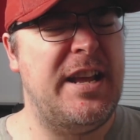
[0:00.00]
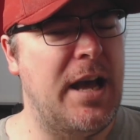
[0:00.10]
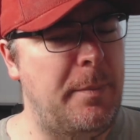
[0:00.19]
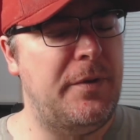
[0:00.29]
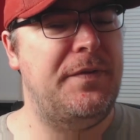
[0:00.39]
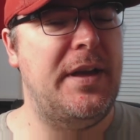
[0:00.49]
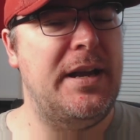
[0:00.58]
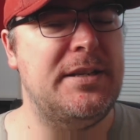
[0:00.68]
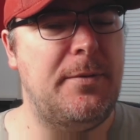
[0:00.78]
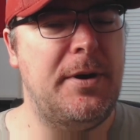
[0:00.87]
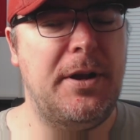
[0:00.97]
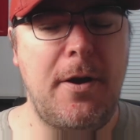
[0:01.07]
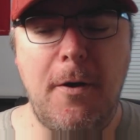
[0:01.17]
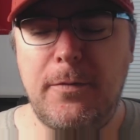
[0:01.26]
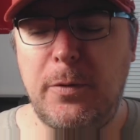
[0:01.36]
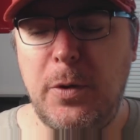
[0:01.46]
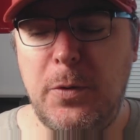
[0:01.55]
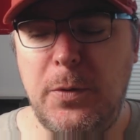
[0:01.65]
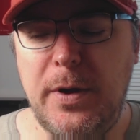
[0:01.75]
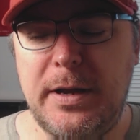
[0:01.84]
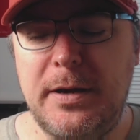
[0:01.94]
Couple things I want to go over real
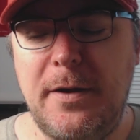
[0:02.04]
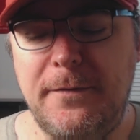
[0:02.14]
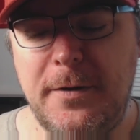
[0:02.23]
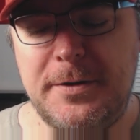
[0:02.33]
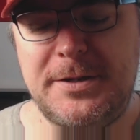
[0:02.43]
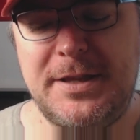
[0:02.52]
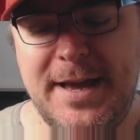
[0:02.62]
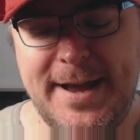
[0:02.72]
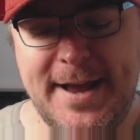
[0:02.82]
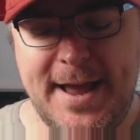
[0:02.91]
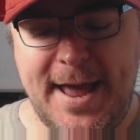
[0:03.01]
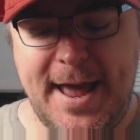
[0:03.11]
quick. The first thing,